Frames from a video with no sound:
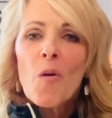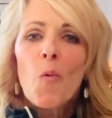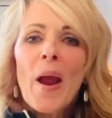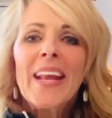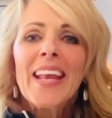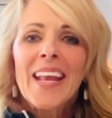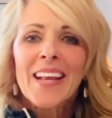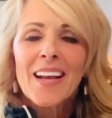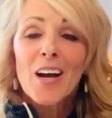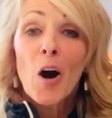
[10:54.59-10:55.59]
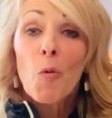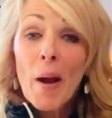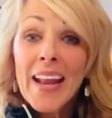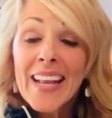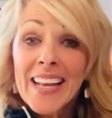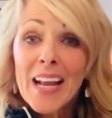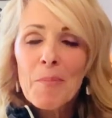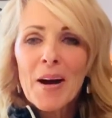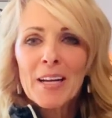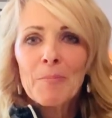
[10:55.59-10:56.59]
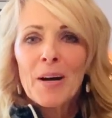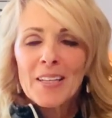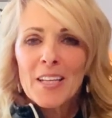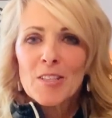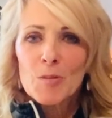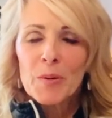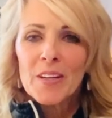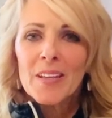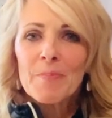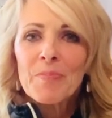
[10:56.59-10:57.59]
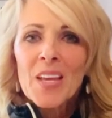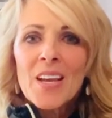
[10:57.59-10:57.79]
awakening mind, body, and spirit.